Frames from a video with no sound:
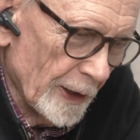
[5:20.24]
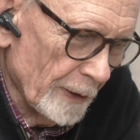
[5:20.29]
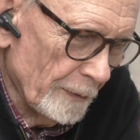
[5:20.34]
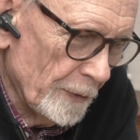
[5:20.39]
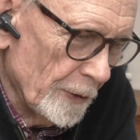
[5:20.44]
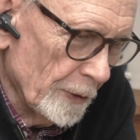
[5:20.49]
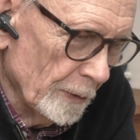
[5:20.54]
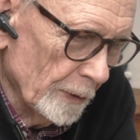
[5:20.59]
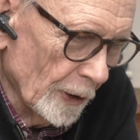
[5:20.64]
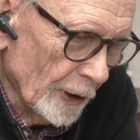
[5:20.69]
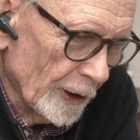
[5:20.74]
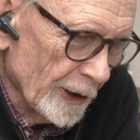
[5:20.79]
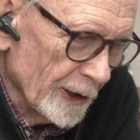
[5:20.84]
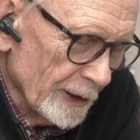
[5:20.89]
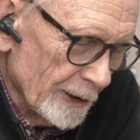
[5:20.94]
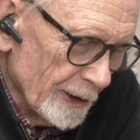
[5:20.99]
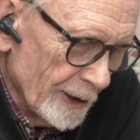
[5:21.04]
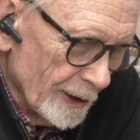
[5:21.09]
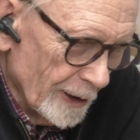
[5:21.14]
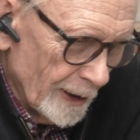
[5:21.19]
if you look
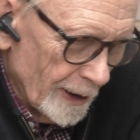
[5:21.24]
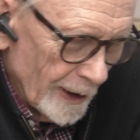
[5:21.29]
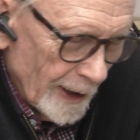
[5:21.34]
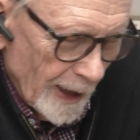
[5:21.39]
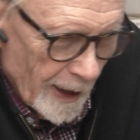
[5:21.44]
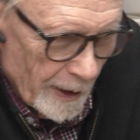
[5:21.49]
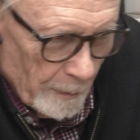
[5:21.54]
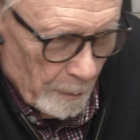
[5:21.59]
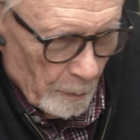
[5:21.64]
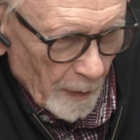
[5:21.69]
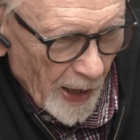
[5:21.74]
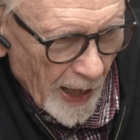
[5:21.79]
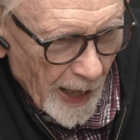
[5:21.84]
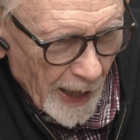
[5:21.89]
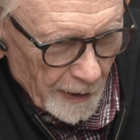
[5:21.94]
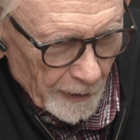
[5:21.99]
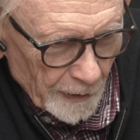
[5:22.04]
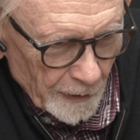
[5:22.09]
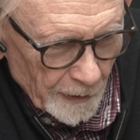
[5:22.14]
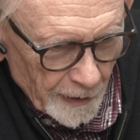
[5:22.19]
at the at
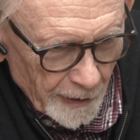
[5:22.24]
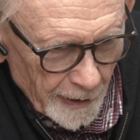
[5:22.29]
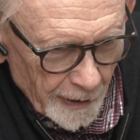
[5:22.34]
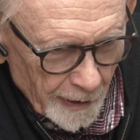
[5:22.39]
modern